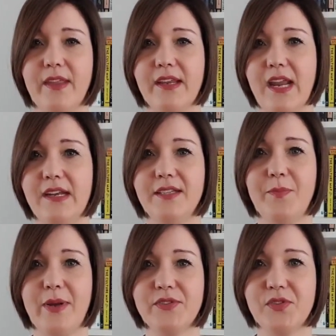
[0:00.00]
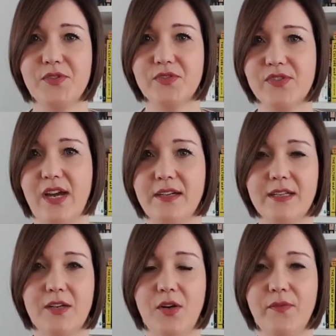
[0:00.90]
Again, it depends on your site,
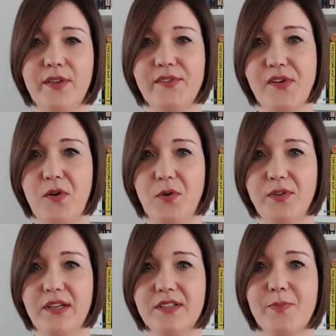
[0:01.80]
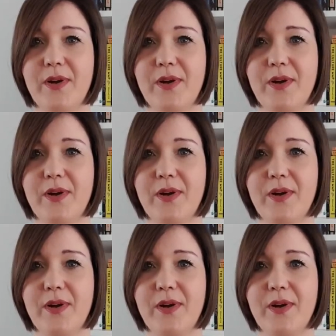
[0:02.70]
the content, your audience,